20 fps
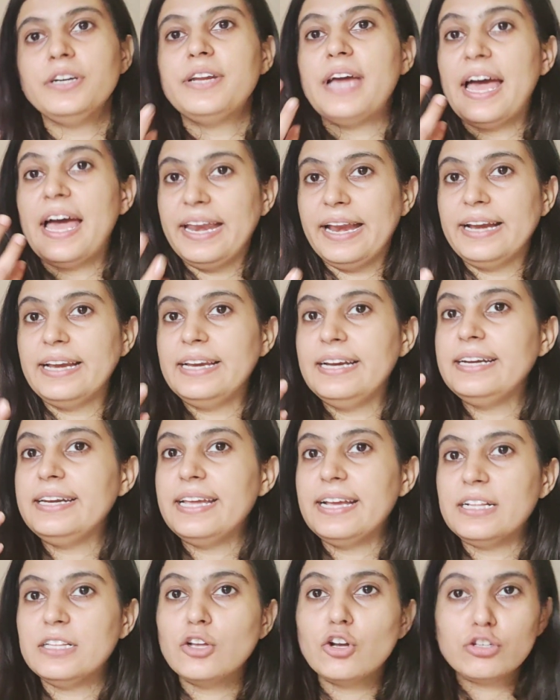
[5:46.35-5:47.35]
directly
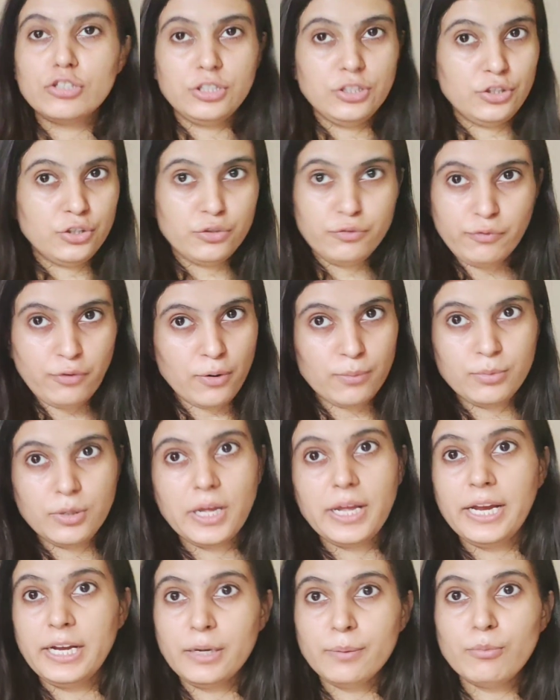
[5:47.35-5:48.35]
take the oxygen from
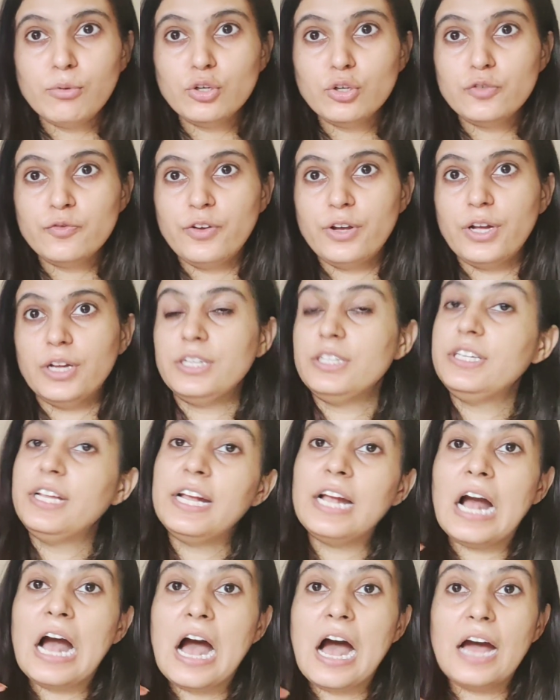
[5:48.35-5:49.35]
the atmosphere,
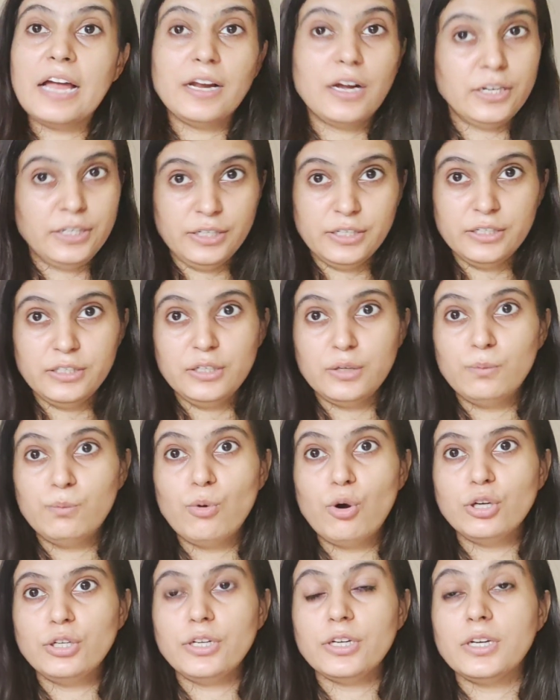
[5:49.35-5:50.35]
they are under the
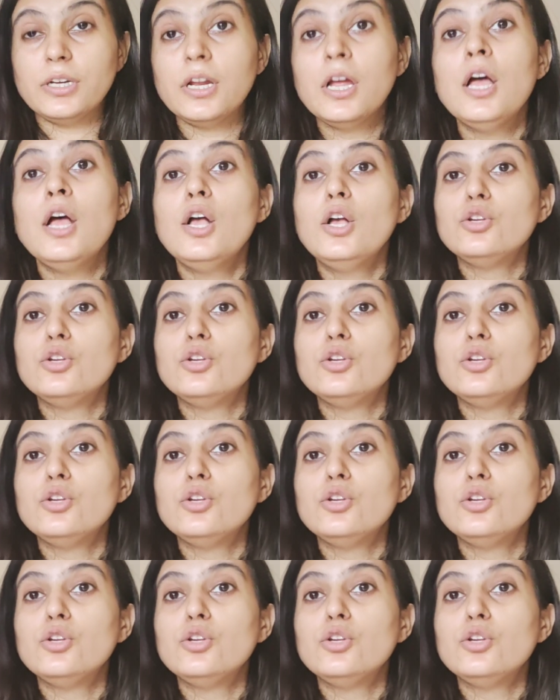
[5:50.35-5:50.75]
water.